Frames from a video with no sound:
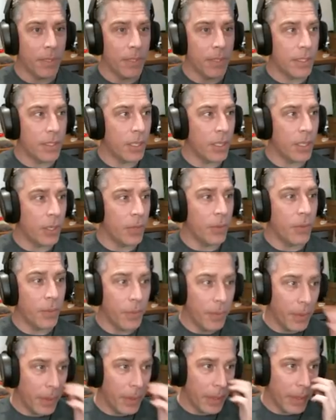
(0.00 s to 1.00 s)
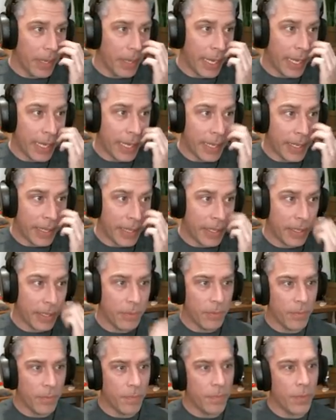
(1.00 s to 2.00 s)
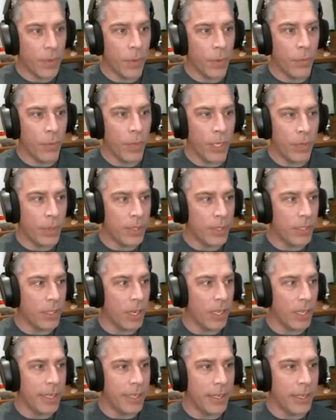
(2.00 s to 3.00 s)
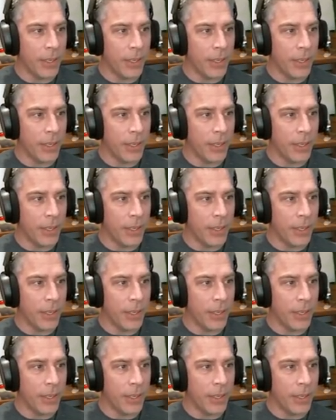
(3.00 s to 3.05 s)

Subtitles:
So when you install it,